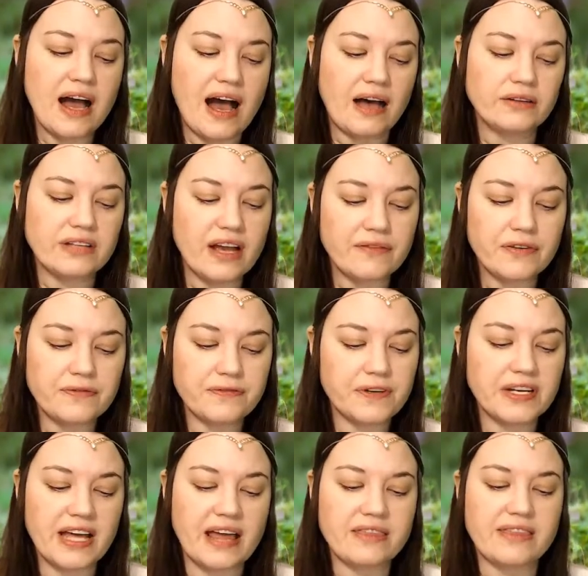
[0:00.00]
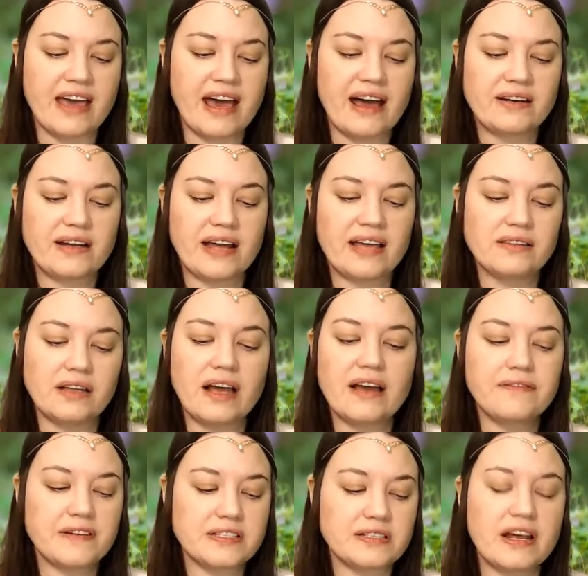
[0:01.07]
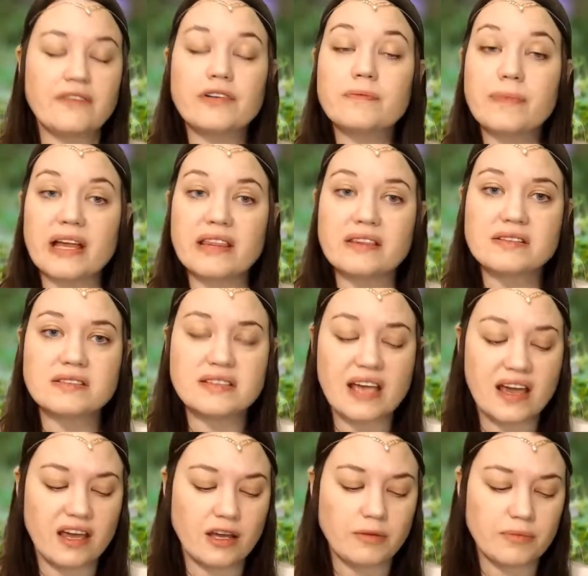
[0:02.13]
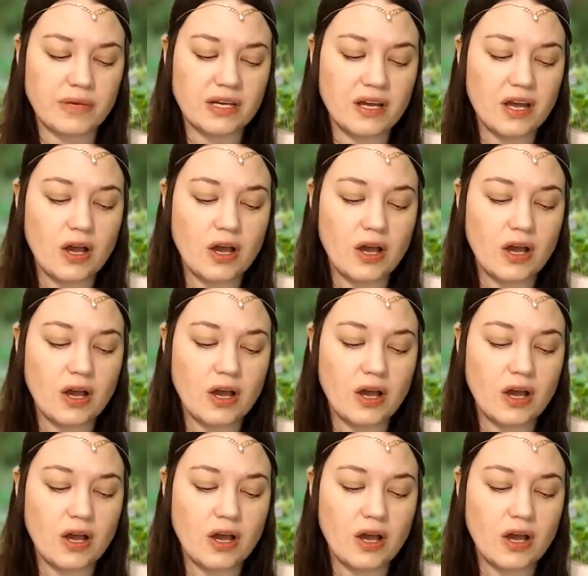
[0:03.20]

I'll never forget that, and life has never been the same.